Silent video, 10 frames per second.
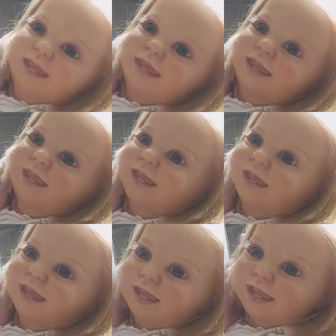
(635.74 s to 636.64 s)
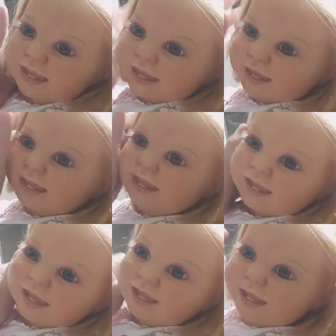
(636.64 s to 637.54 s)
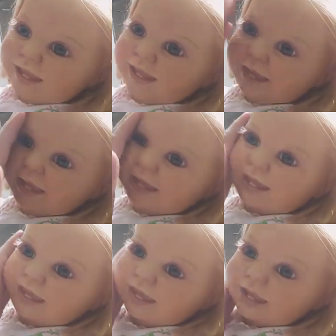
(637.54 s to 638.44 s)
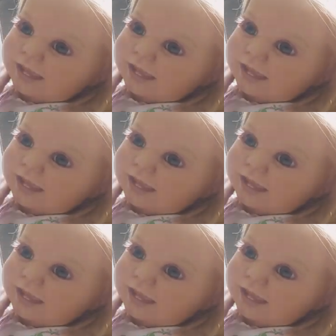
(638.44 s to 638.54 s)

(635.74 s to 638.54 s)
close and like up this close.